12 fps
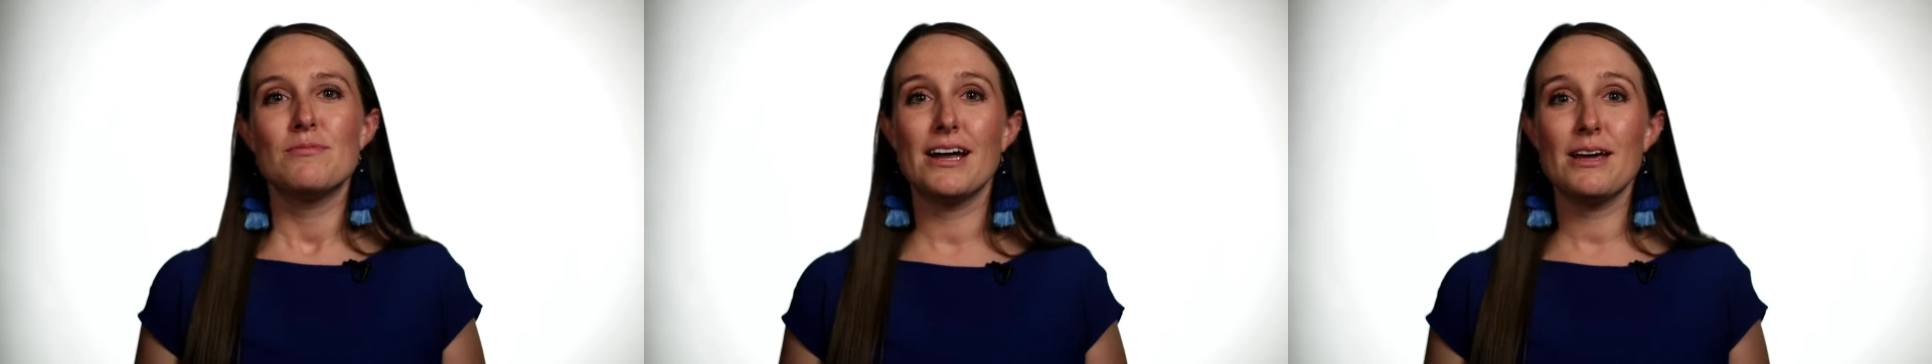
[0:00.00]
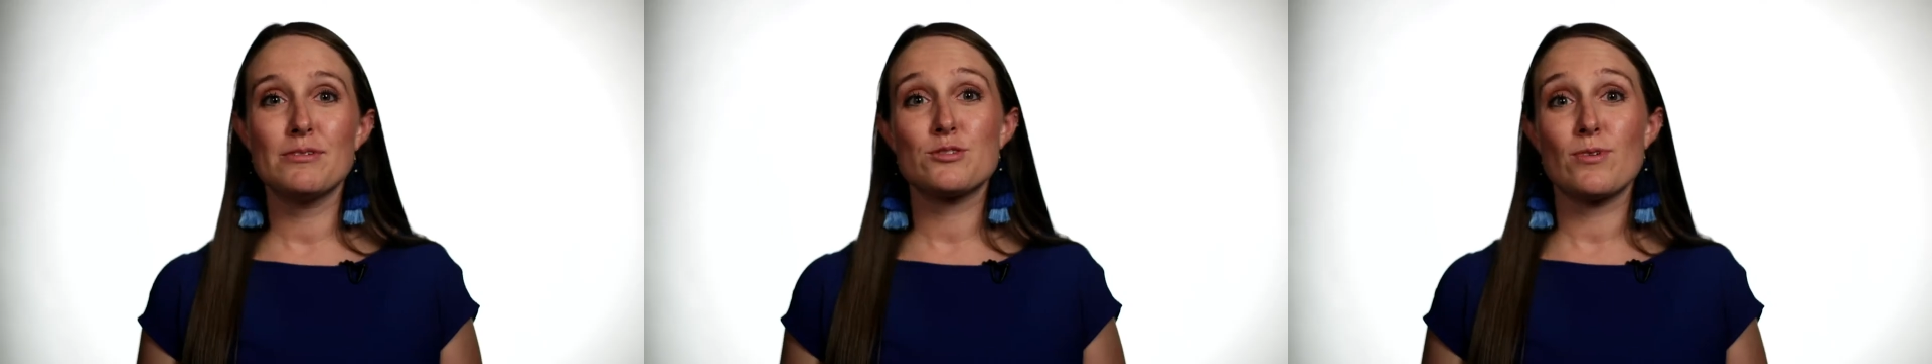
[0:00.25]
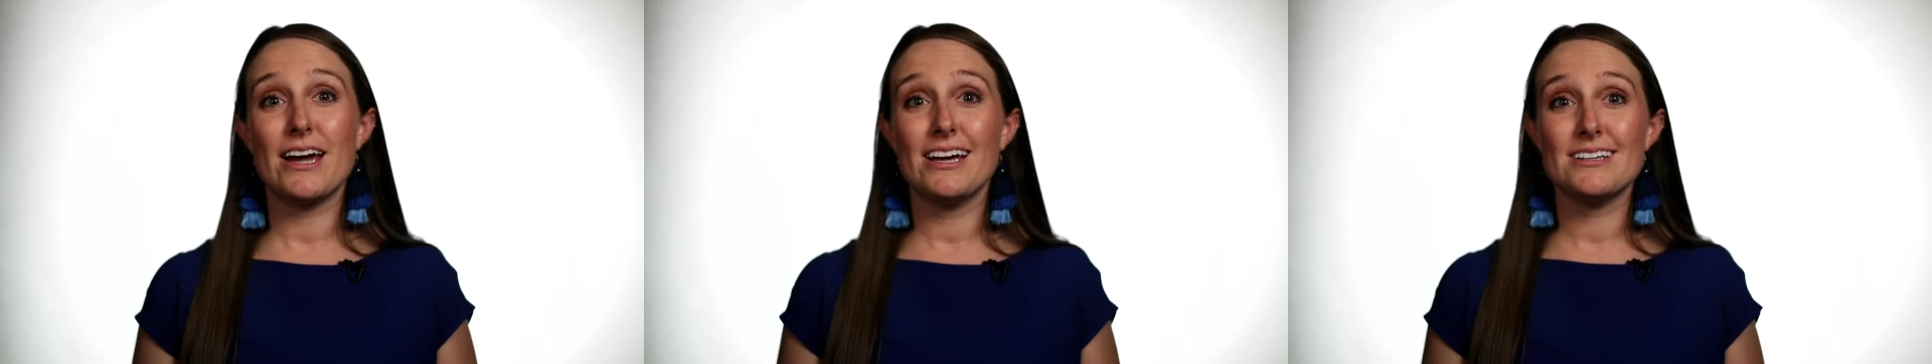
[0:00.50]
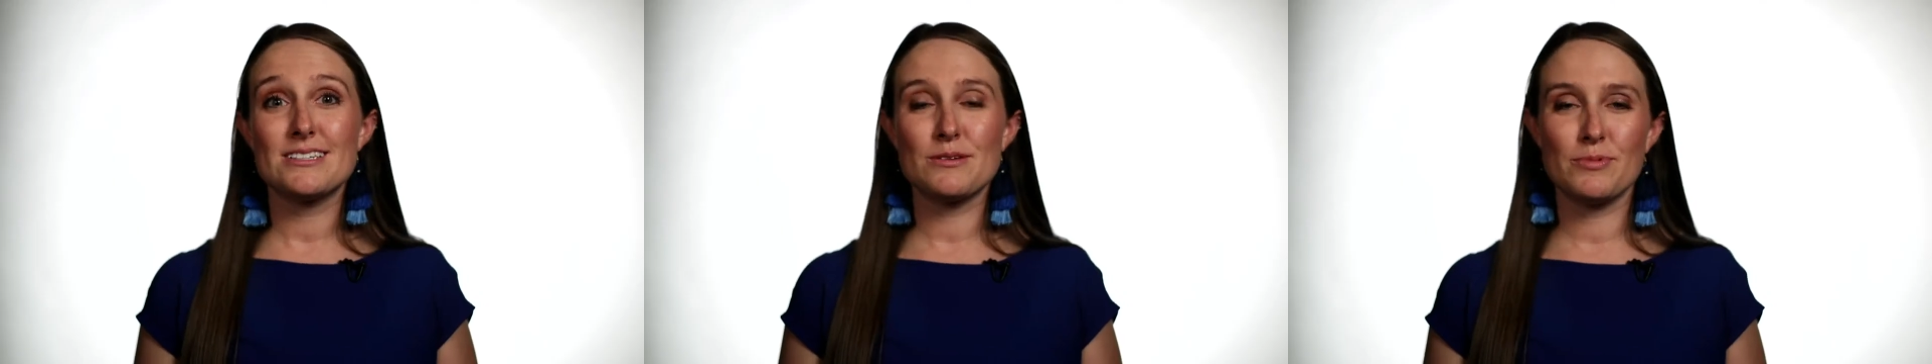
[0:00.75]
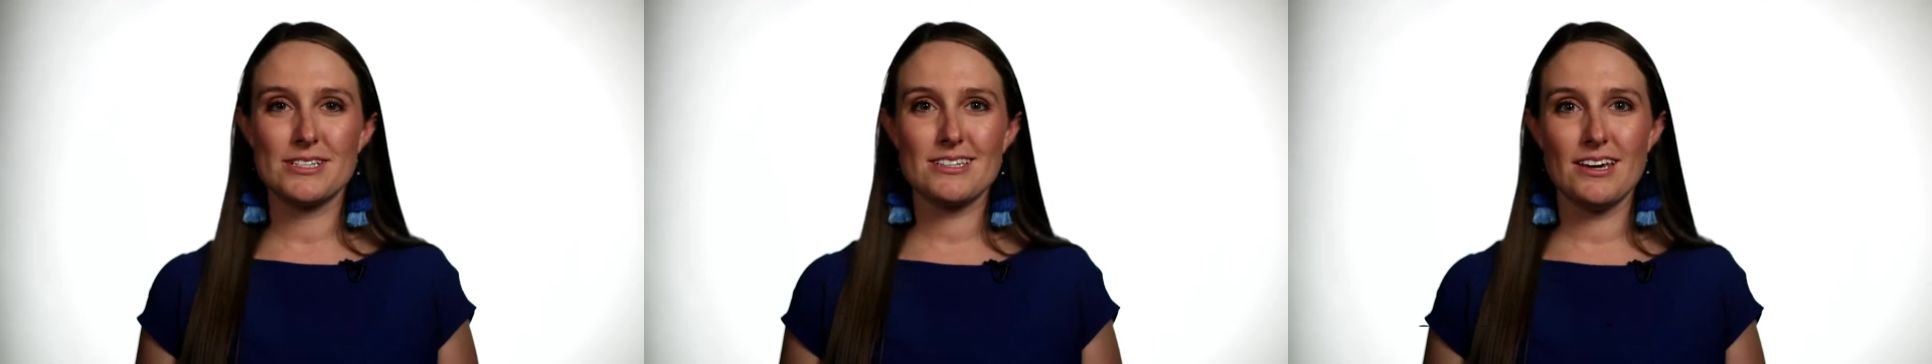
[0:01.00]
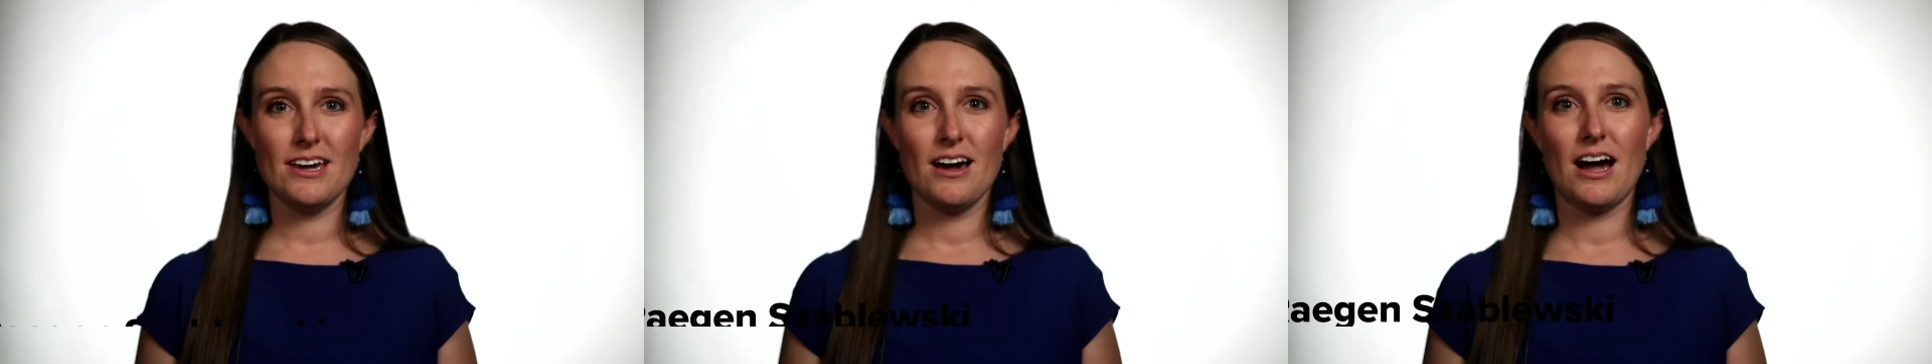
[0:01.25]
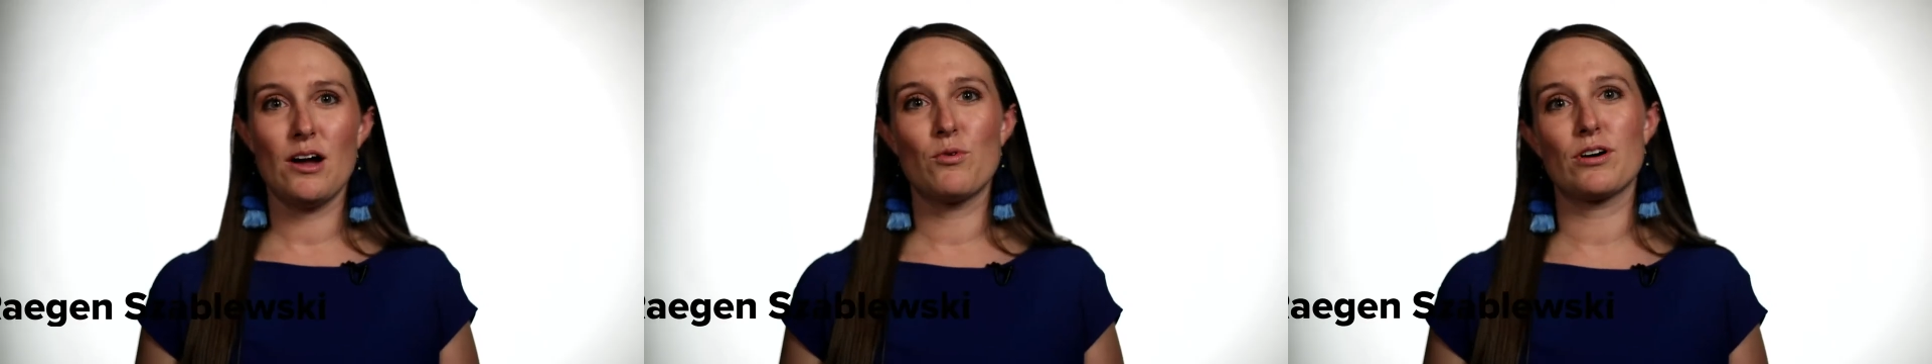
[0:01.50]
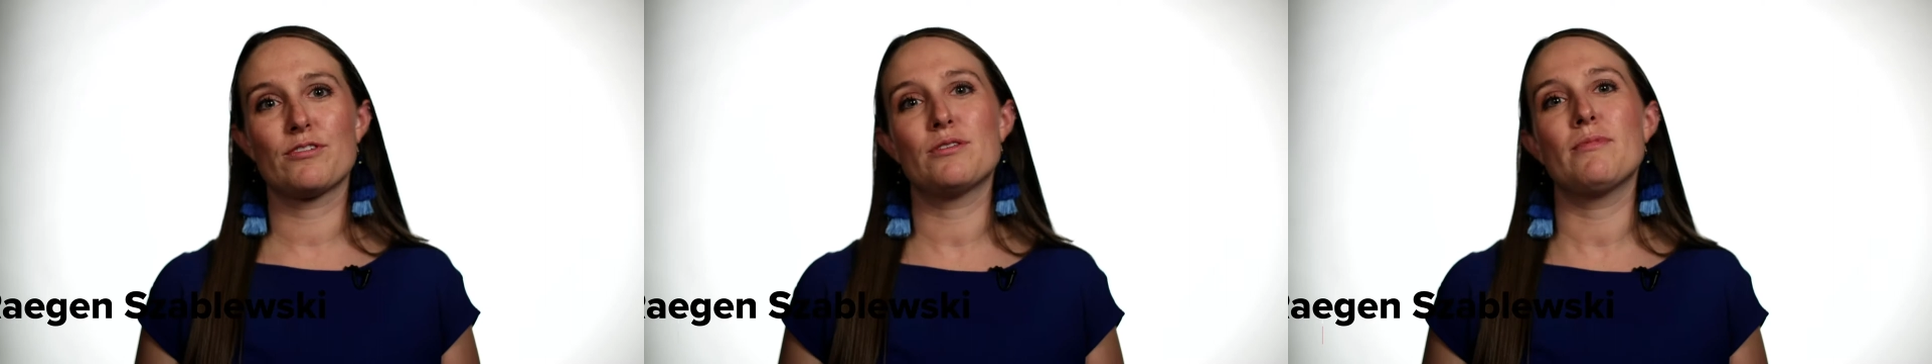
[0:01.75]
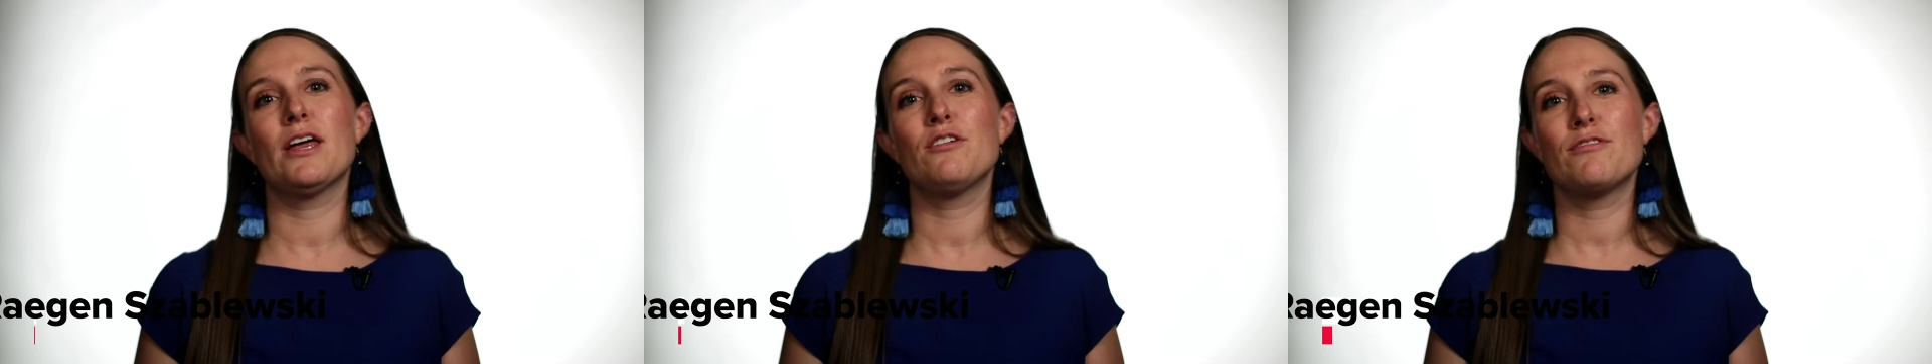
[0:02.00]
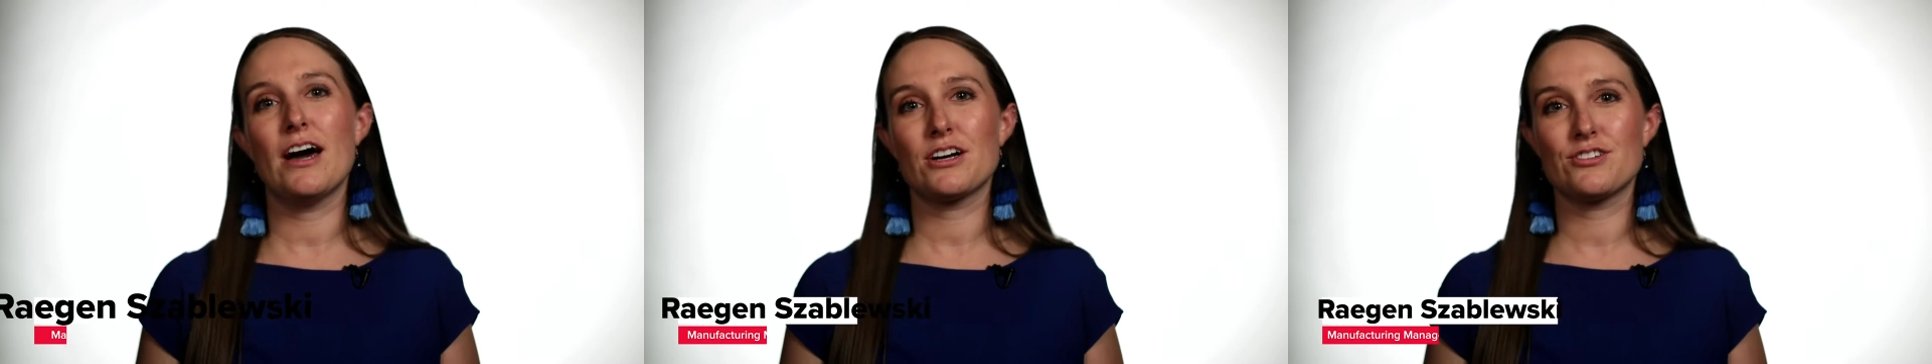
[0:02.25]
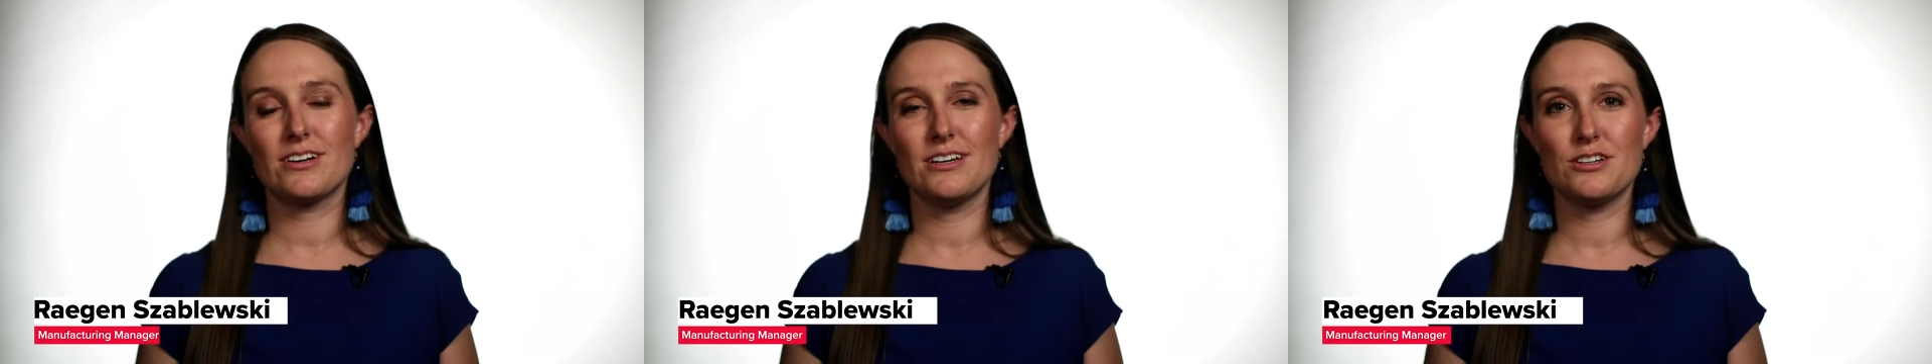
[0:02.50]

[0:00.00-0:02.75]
name is Raegen Szablewski. I work for the Manufacturing